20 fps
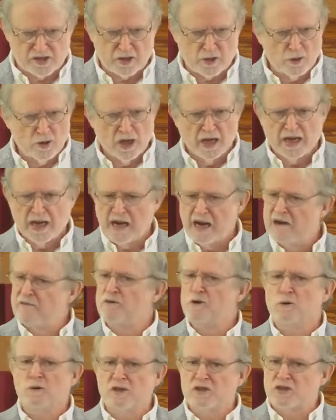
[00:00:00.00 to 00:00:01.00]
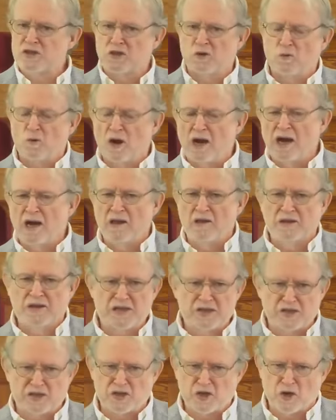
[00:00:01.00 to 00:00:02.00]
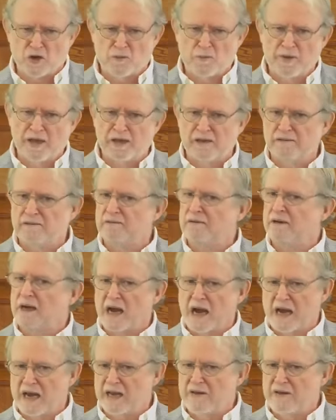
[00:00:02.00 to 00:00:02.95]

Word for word: So every once in a while in a sermon,